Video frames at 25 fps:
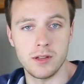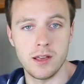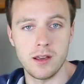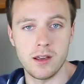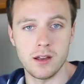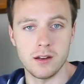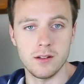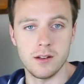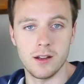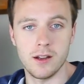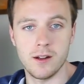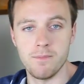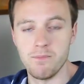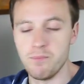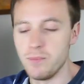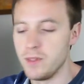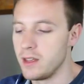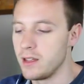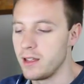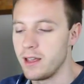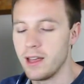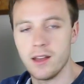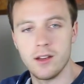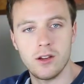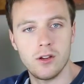You can
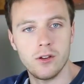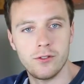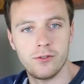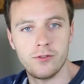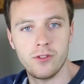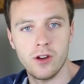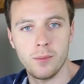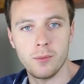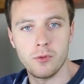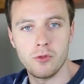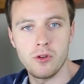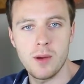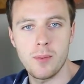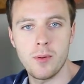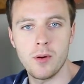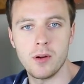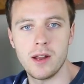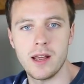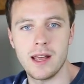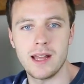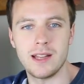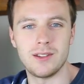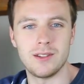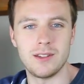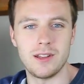get a good firm grip on
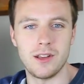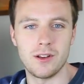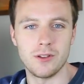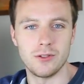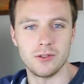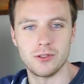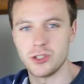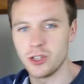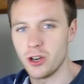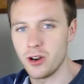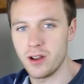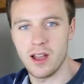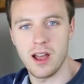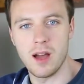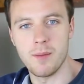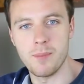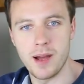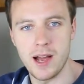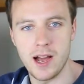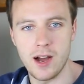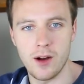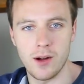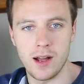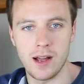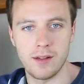it, you can chuck it
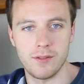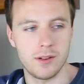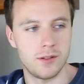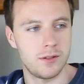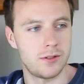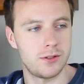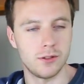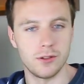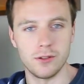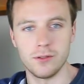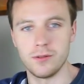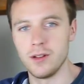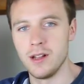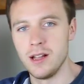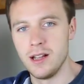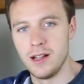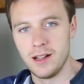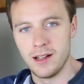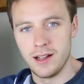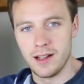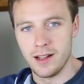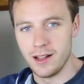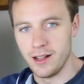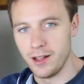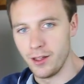about, have it sort
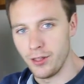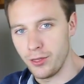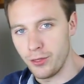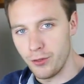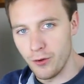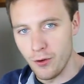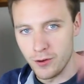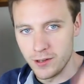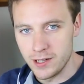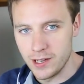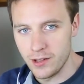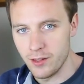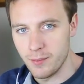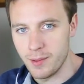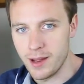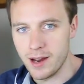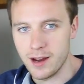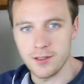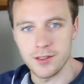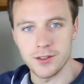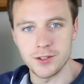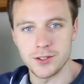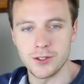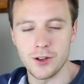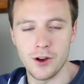of thrown down the
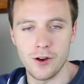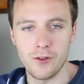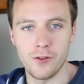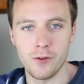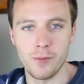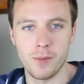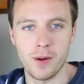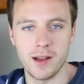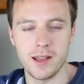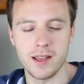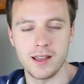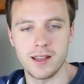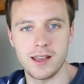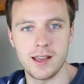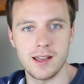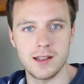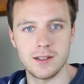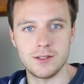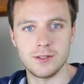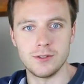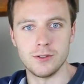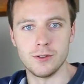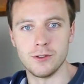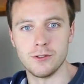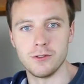back of the sofa by your
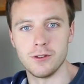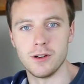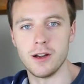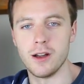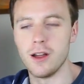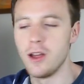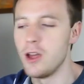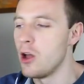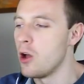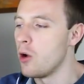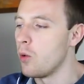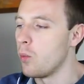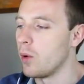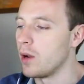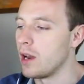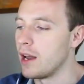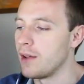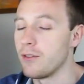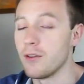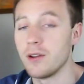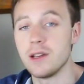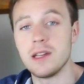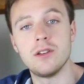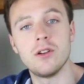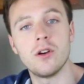kids or
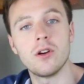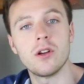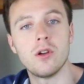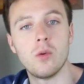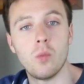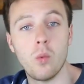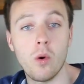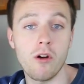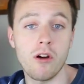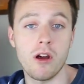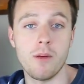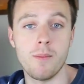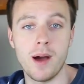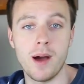whatever, and you're not going to worry